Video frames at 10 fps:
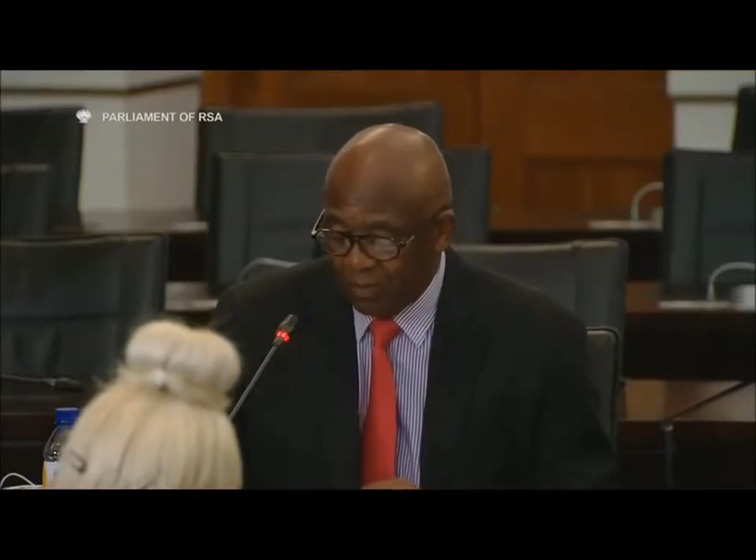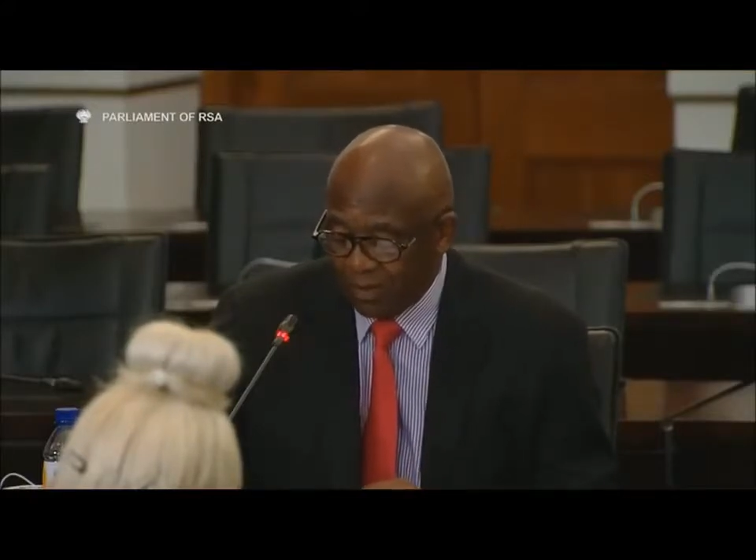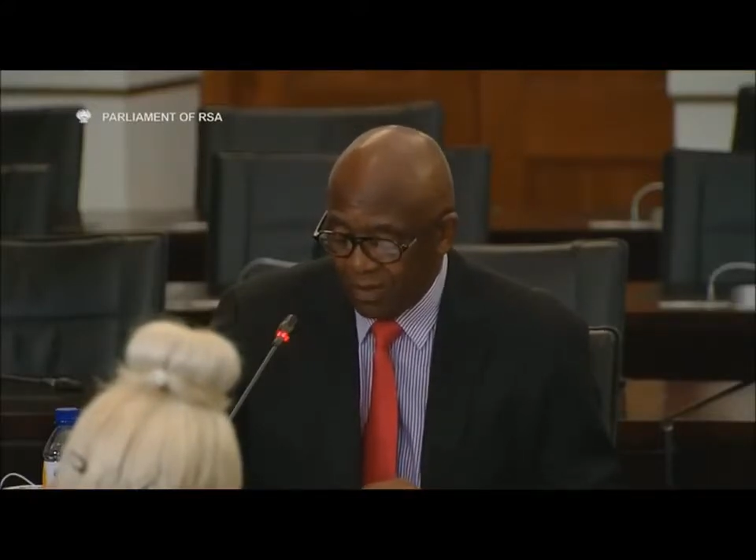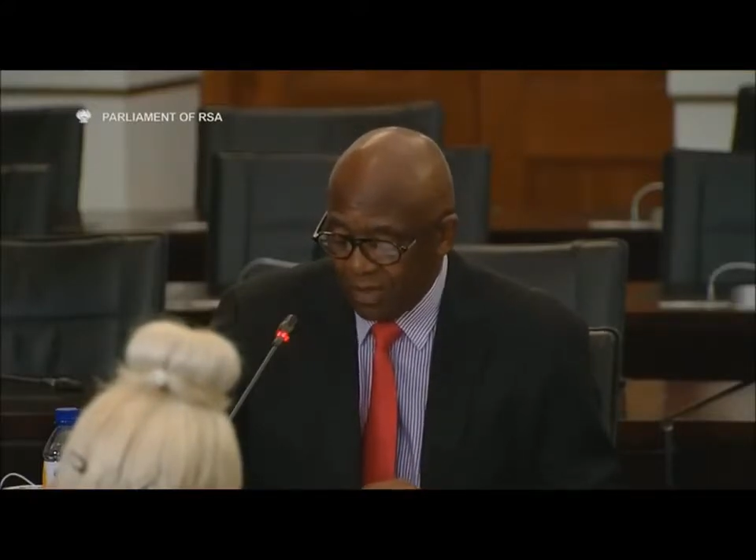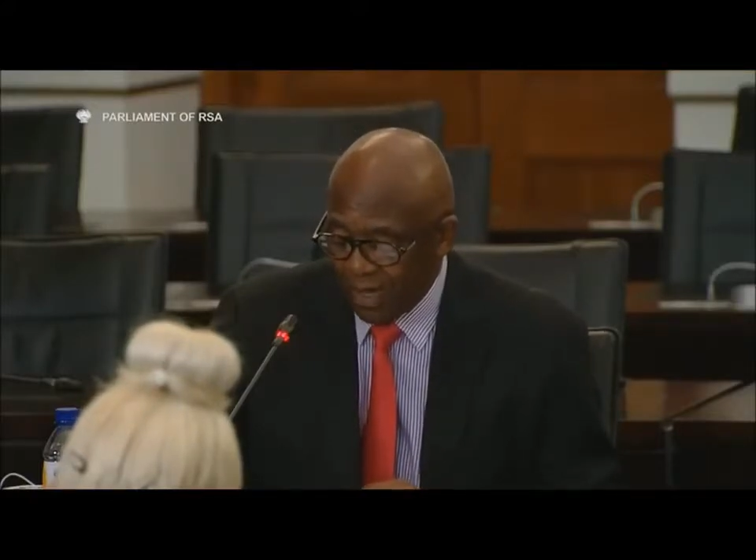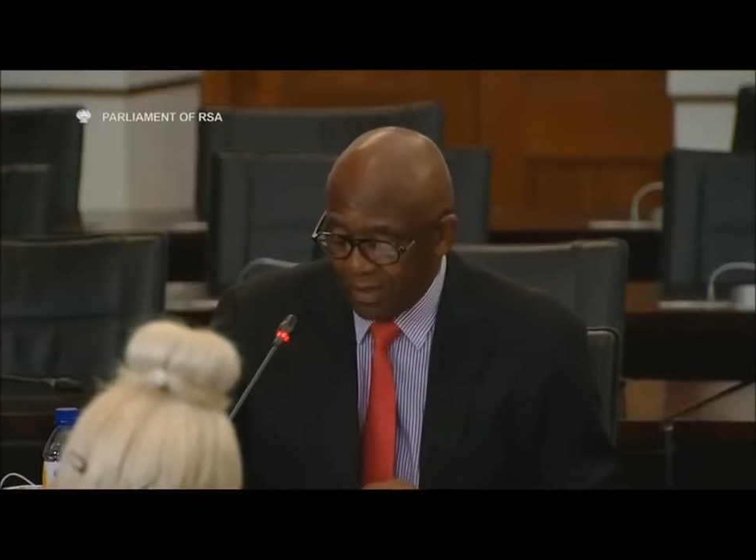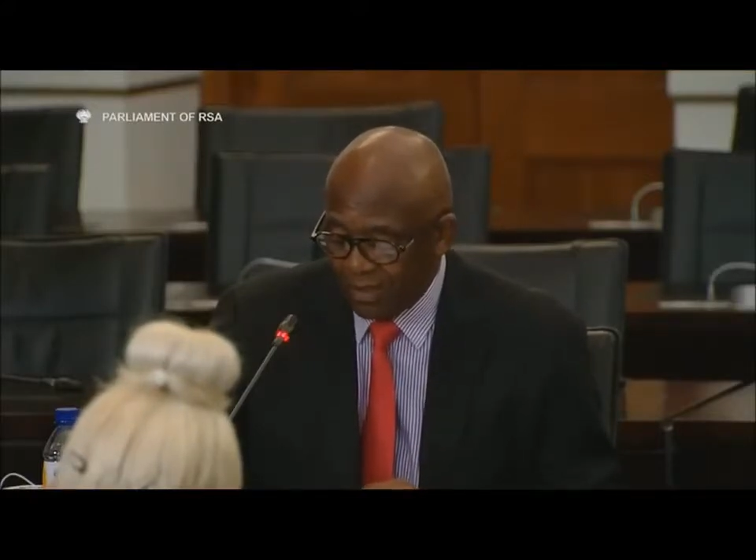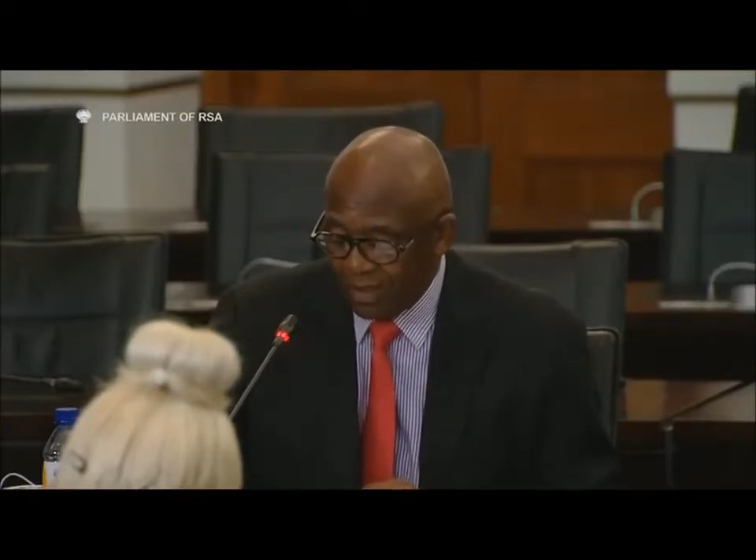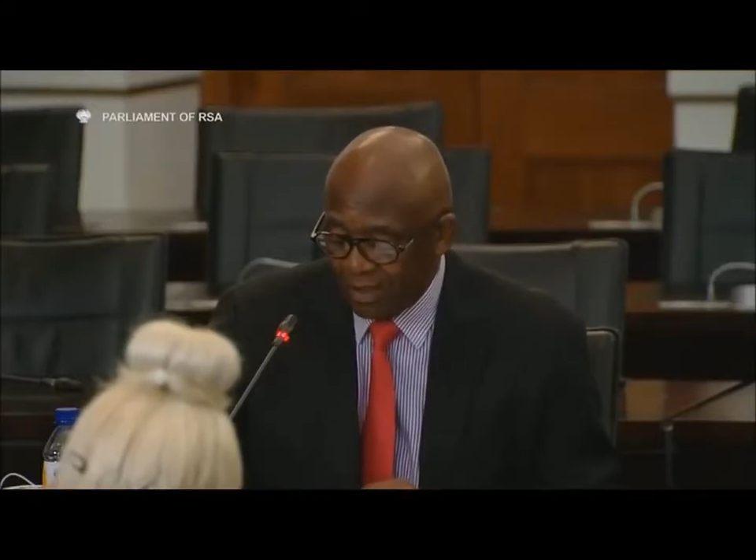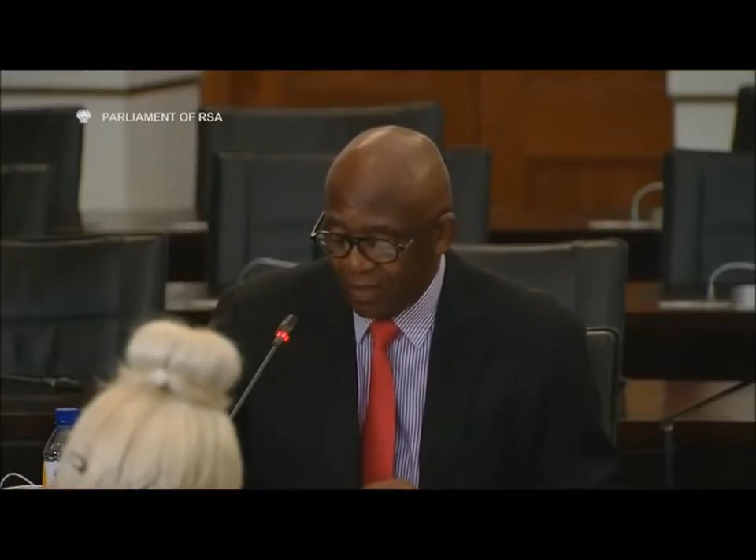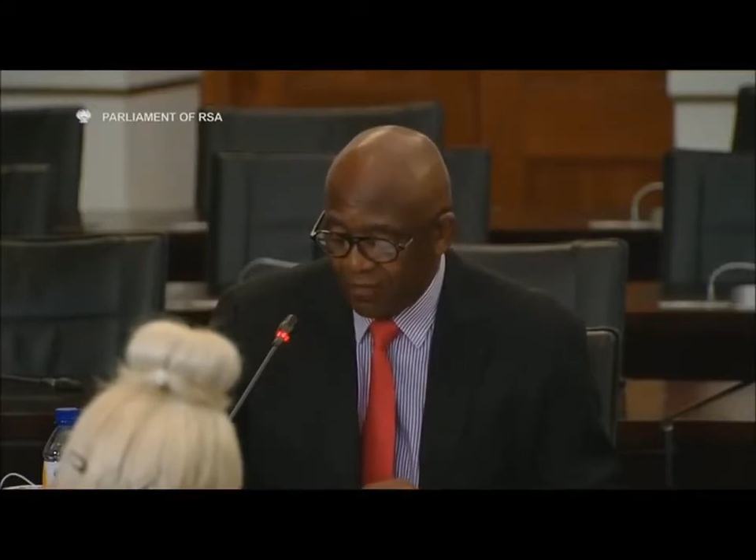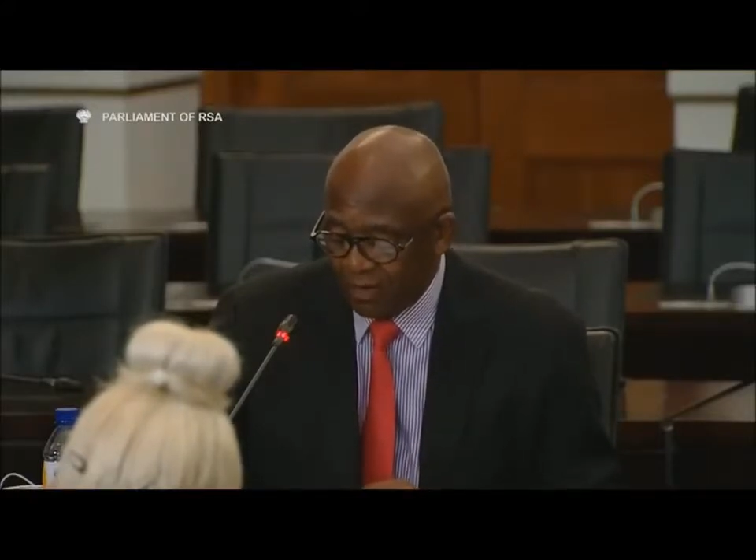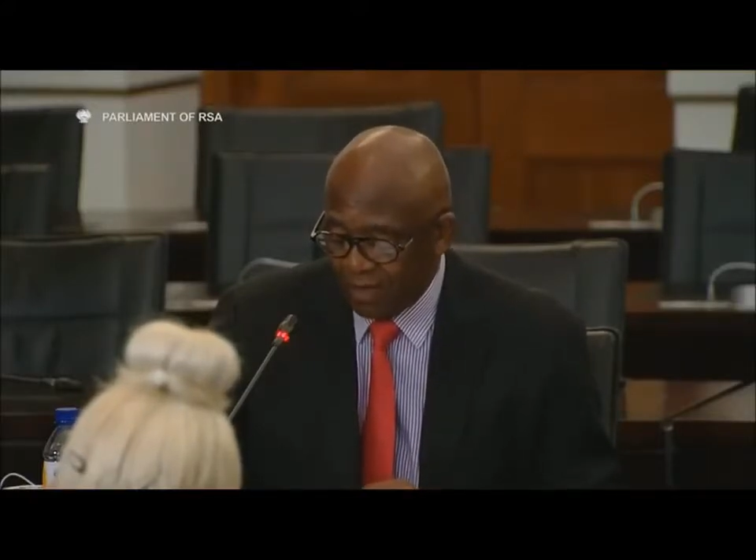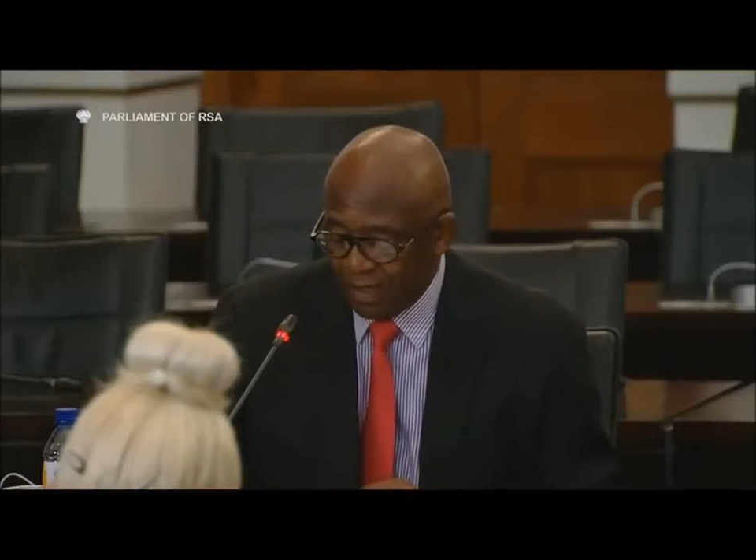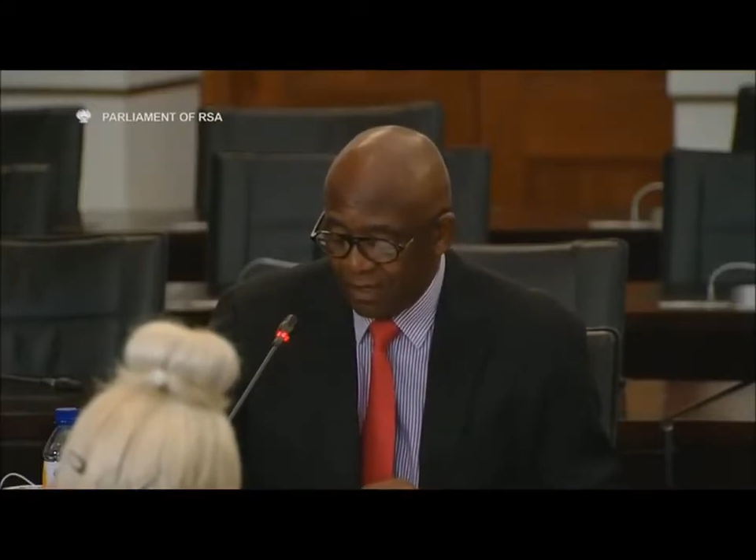discipline the
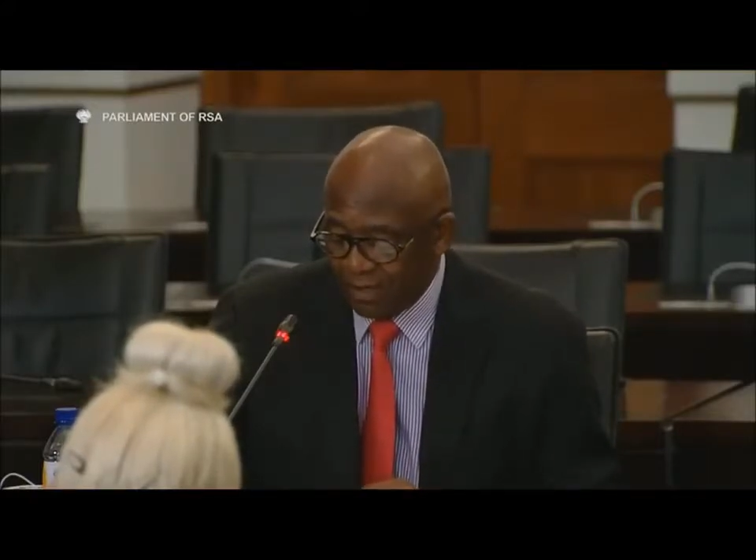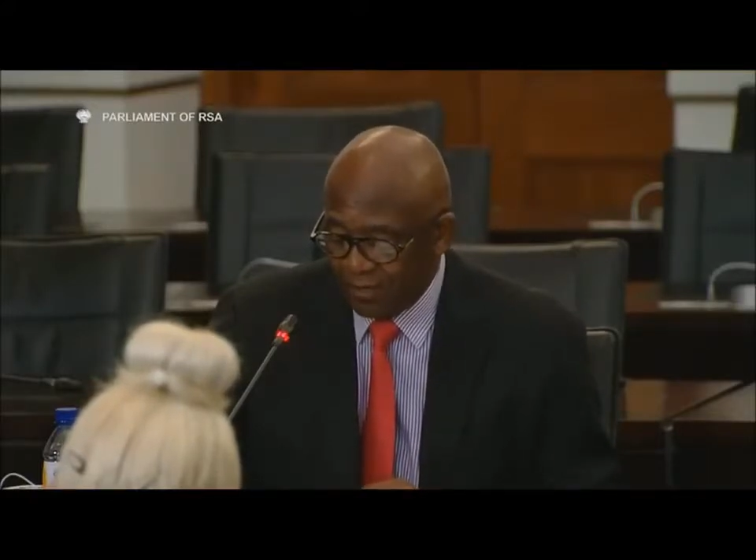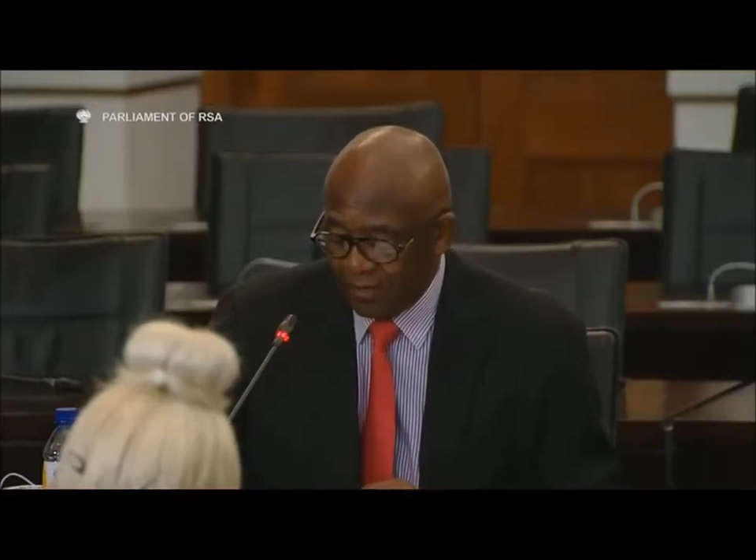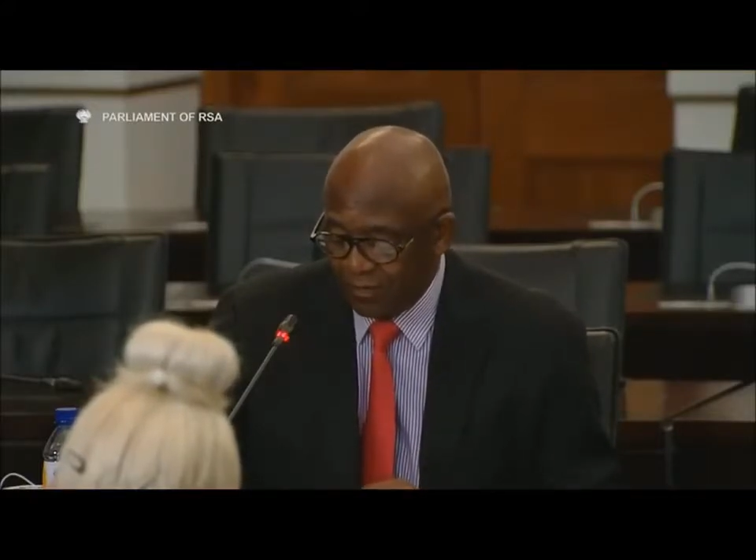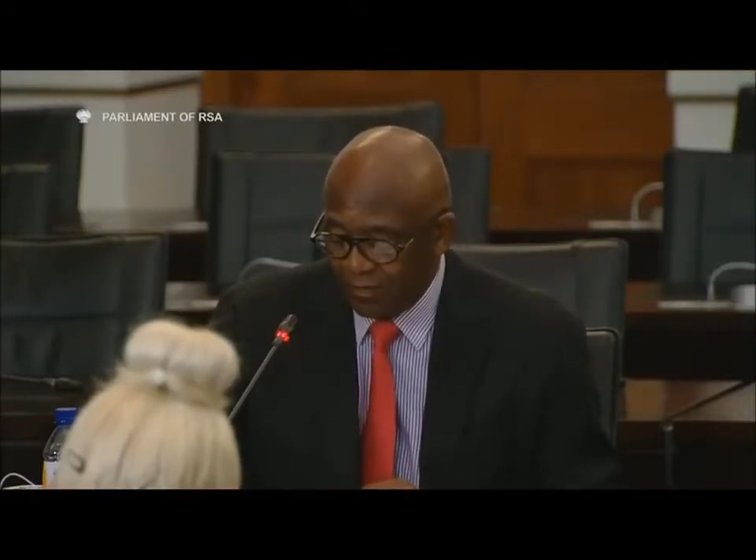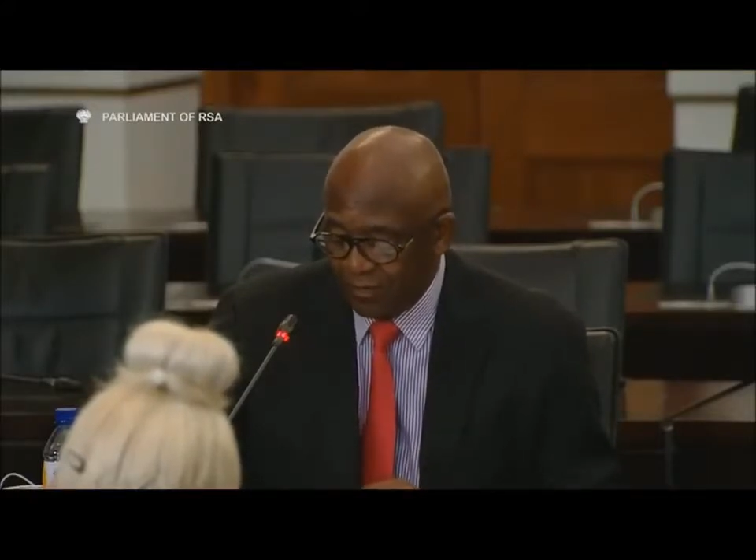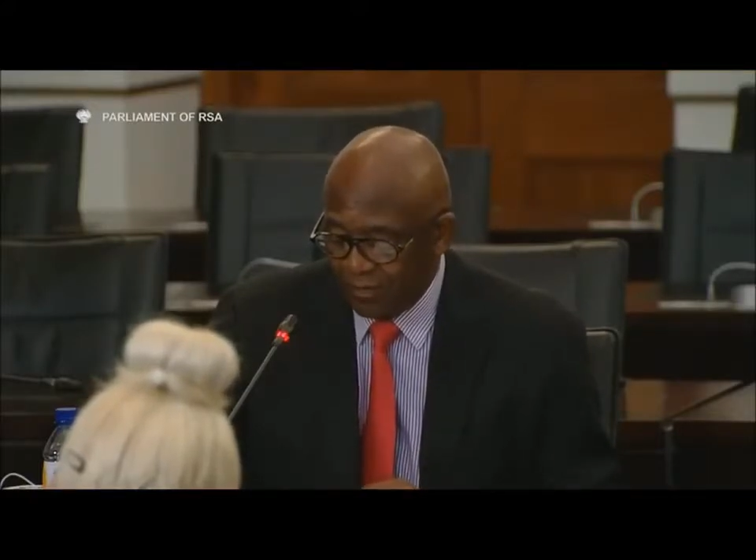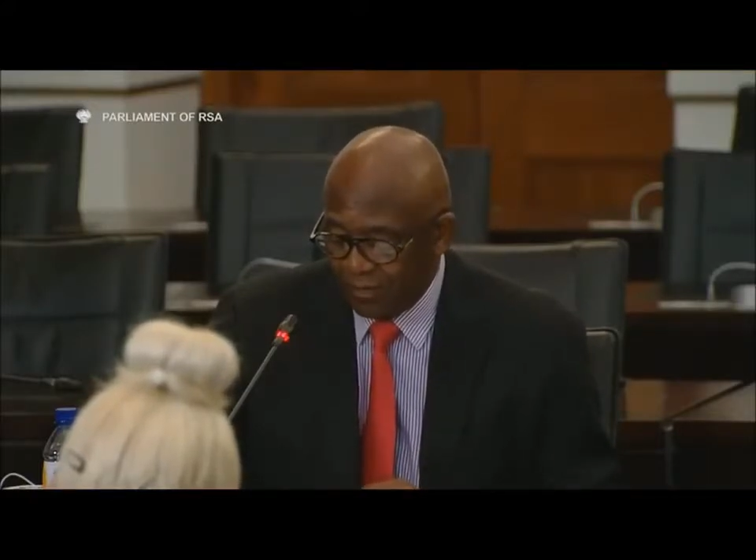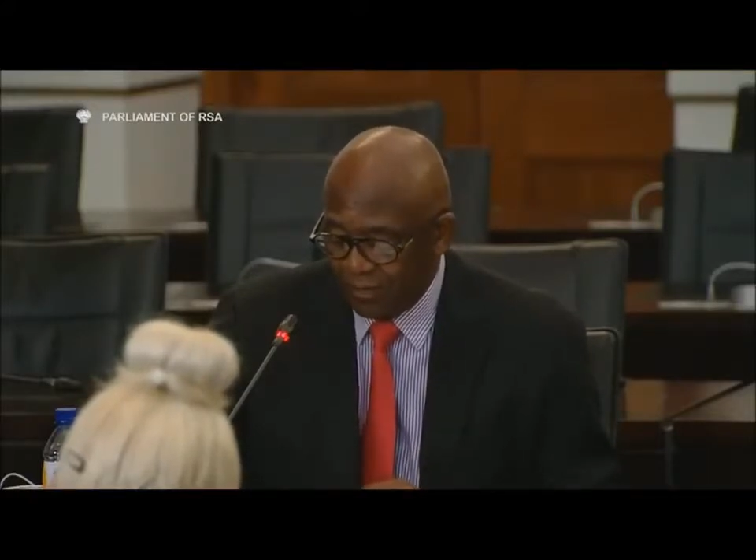acting chief executive.